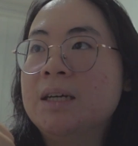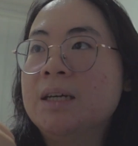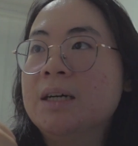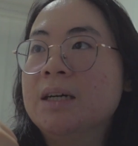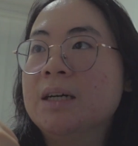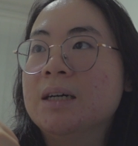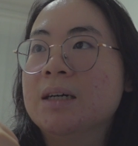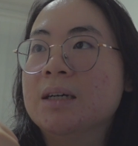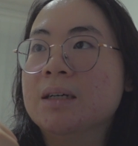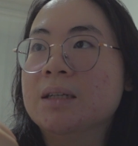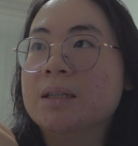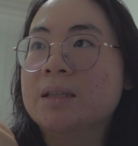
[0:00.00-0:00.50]

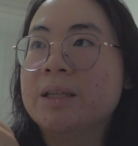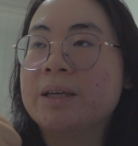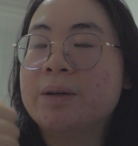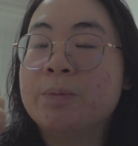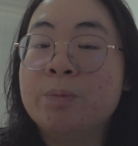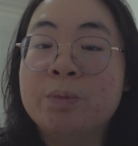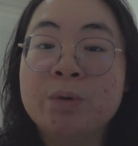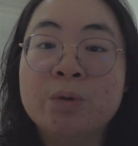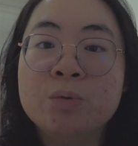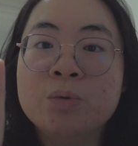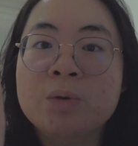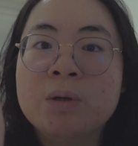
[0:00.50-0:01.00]
Like
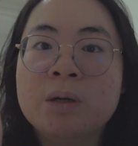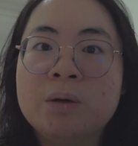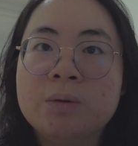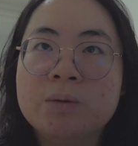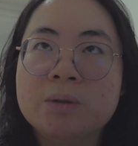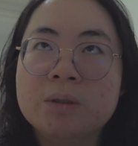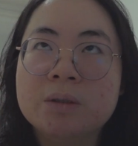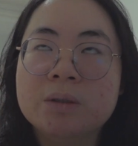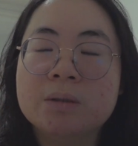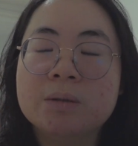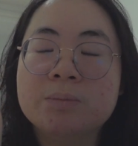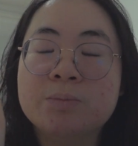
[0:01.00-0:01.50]
we don't know
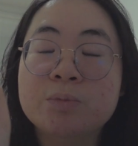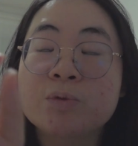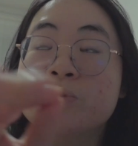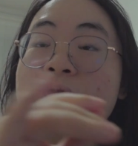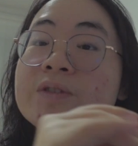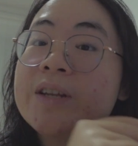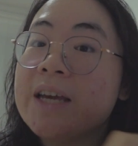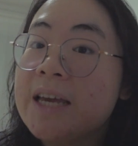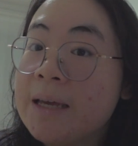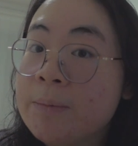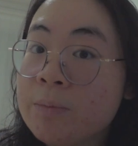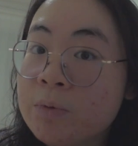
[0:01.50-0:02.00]
our booth
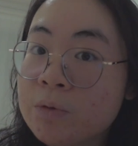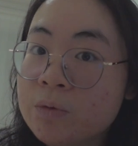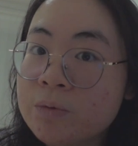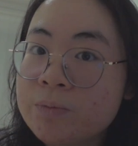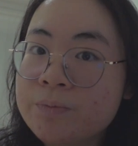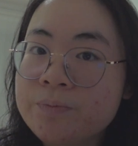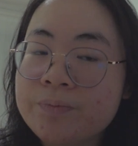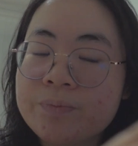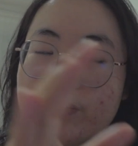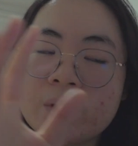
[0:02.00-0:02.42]
table.